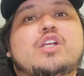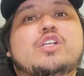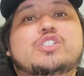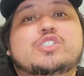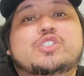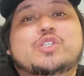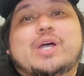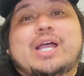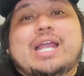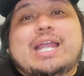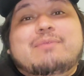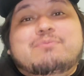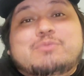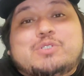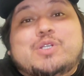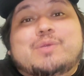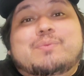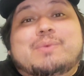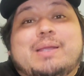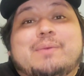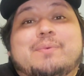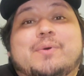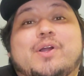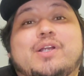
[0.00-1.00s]
So I am
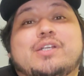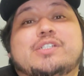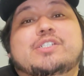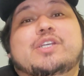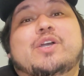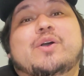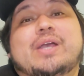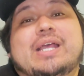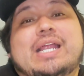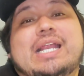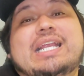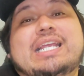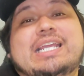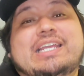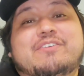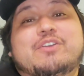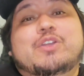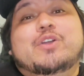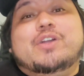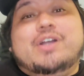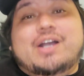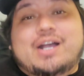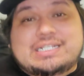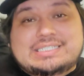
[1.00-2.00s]
doing my part to go ahead and give
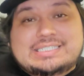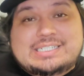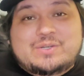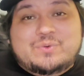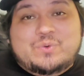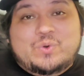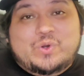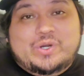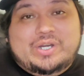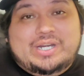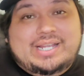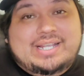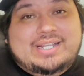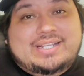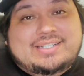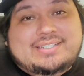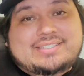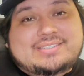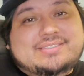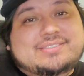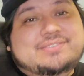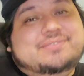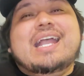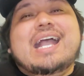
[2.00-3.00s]
you a content warning.
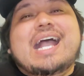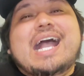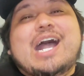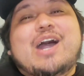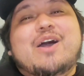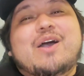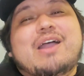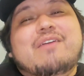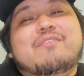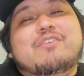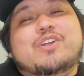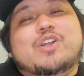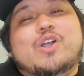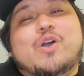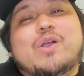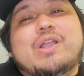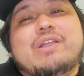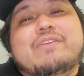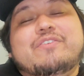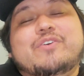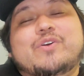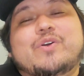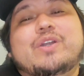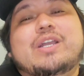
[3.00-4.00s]
However,
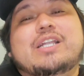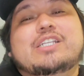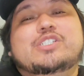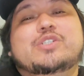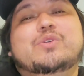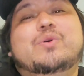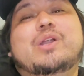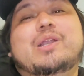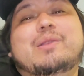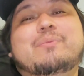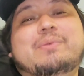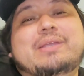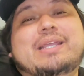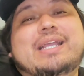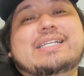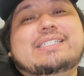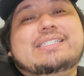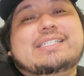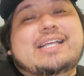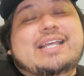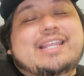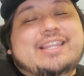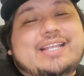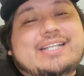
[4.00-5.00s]
going forward, I do want to be
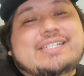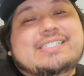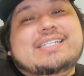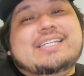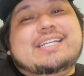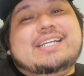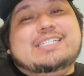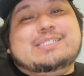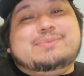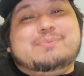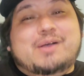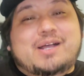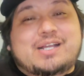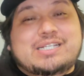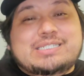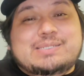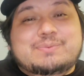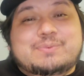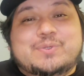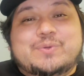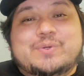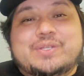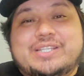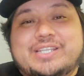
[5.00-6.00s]
as authentic as
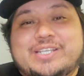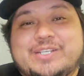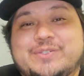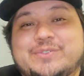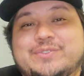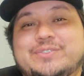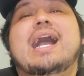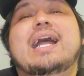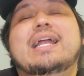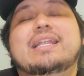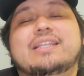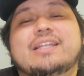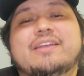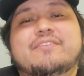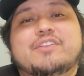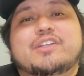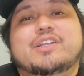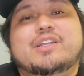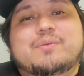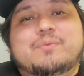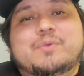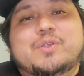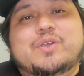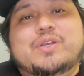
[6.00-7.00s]
possible with you. I love
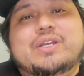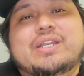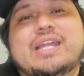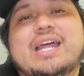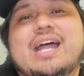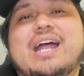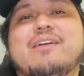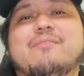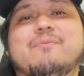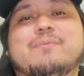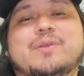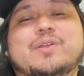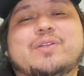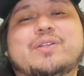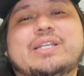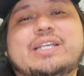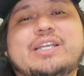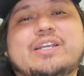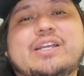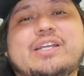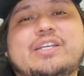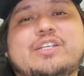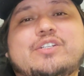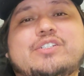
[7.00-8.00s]
the community that I've built
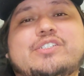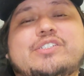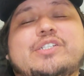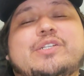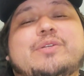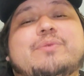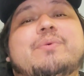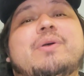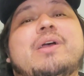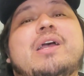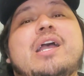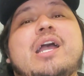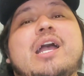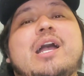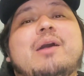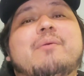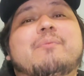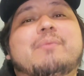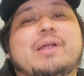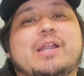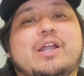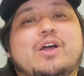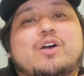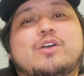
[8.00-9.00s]
here on YouTube,
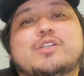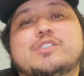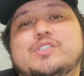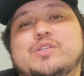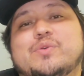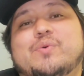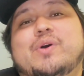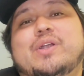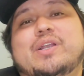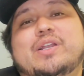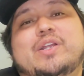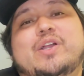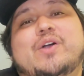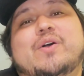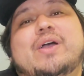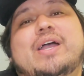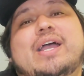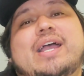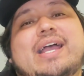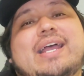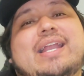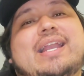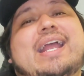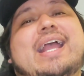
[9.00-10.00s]
but I also want to go
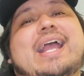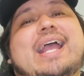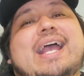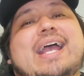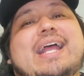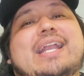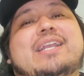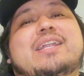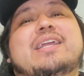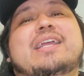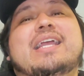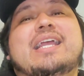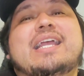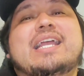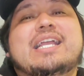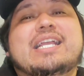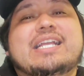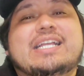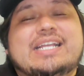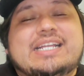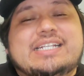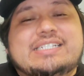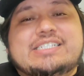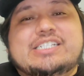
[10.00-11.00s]
ahead and
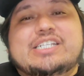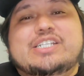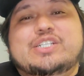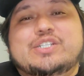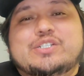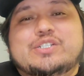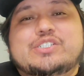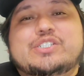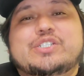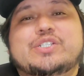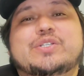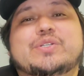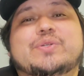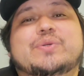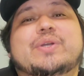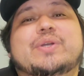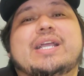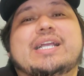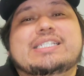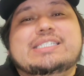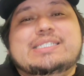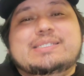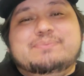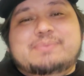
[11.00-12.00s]
continue to
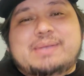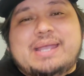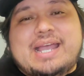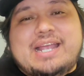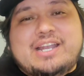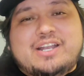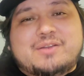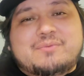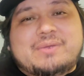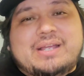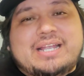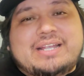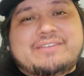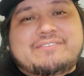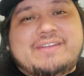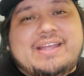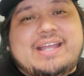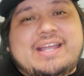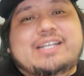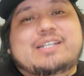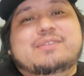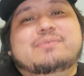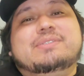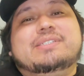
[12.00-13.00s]
expand on my
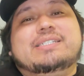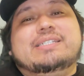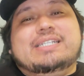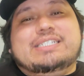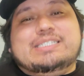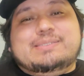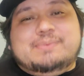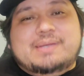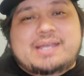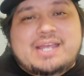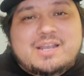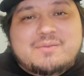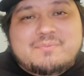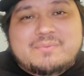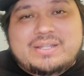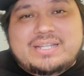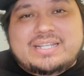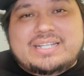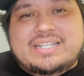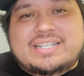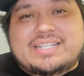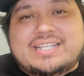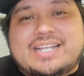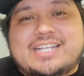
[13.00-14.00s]
fandoms, expand on
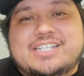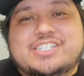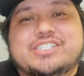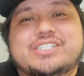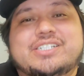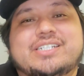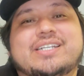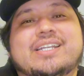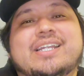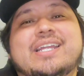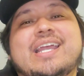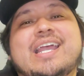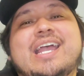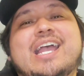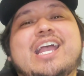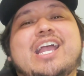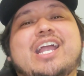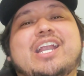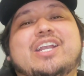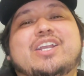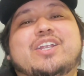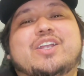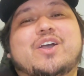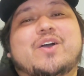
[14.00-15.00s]
my collection,
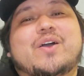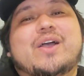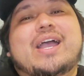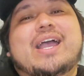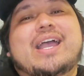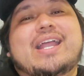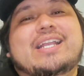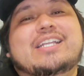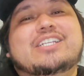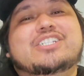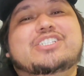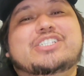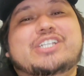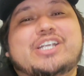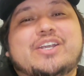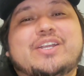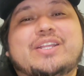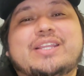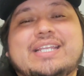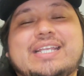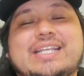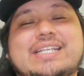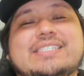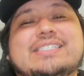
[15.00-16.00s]
and go ahead and
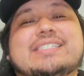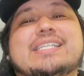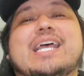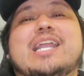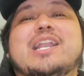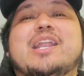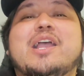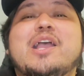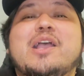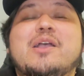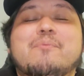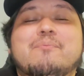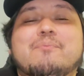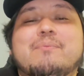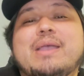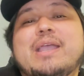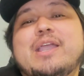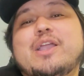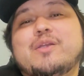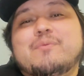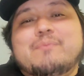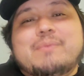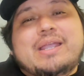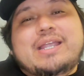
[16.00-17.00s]
share things that
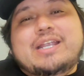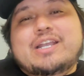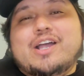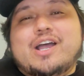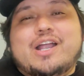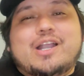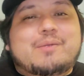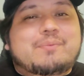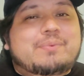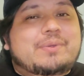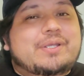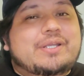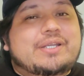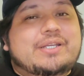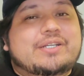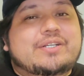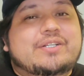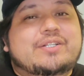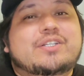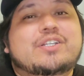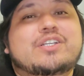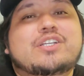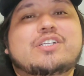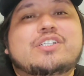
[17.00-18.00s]
may or may not
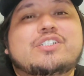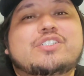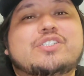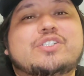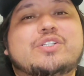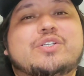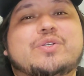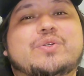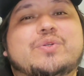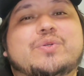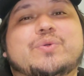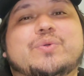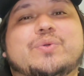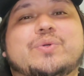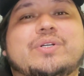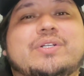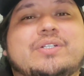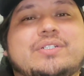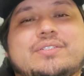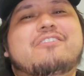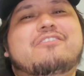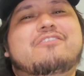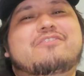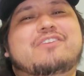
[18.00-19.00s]
appeal to
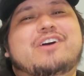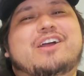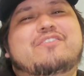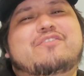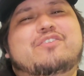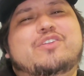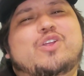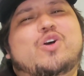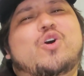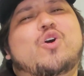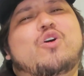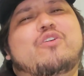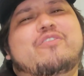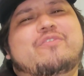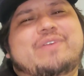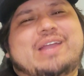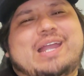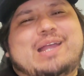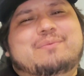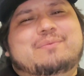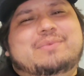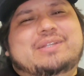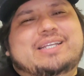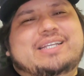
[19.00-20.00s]
fun for the whole
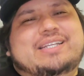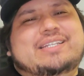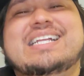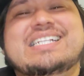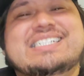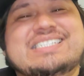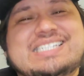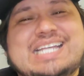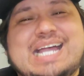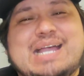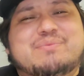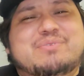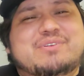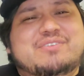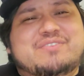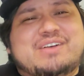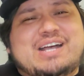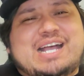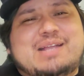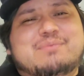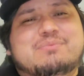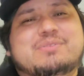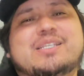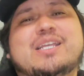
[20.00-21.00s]
family type of
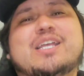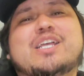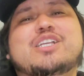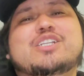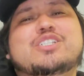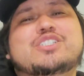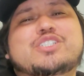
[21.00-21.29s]
vibes.